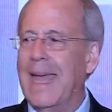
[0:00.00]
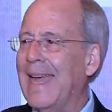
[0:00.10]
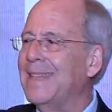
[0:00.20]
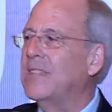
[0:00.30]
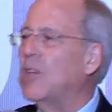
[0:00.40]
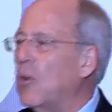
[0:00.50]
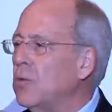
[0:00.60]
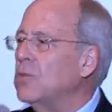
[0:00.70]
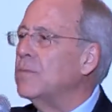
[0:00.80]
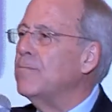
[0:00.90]
And
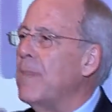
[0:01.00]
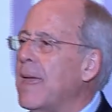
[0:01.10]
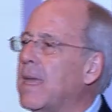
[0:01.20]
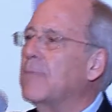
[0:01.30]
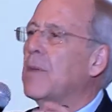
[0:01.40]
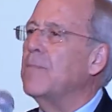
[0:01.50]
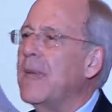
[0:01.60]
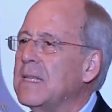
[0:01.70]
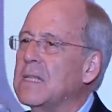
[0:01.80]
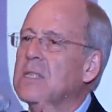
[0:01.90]
don't make
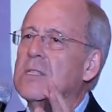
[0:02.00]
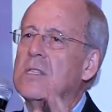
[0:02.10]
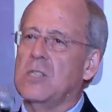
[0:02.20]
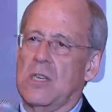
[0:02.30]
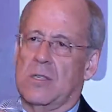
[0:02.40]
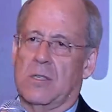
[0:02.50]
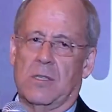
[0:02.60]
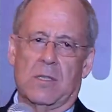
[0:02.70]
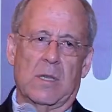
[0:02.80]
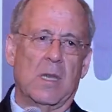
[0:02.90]
momentous
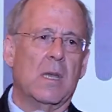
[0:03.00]
decisions